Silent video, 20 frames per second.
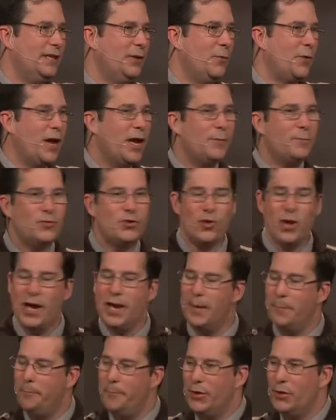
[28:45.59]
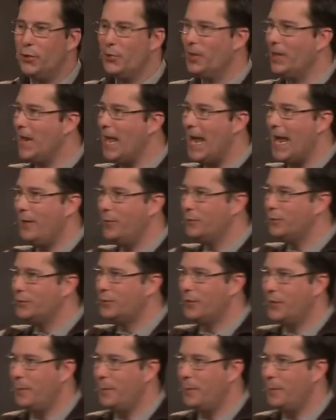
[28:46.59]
We're not trying to build ladders so